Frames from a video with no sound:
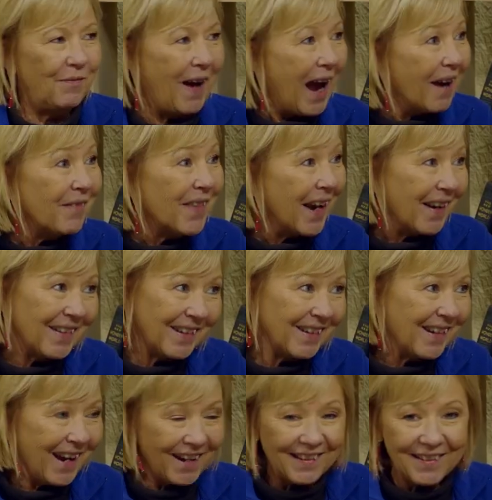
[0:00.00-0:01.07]

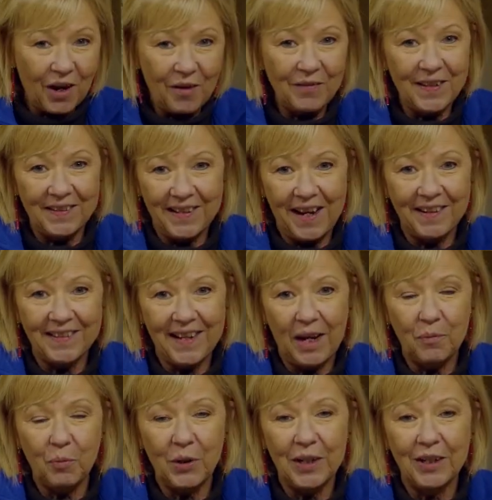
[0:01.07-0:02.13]
5,000 ducks off the
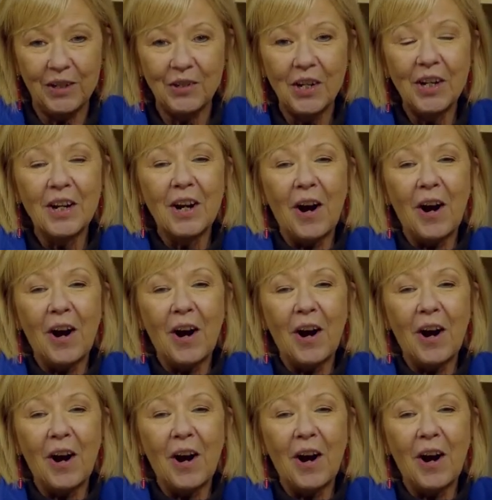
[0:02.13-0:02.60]
Southside Bridge.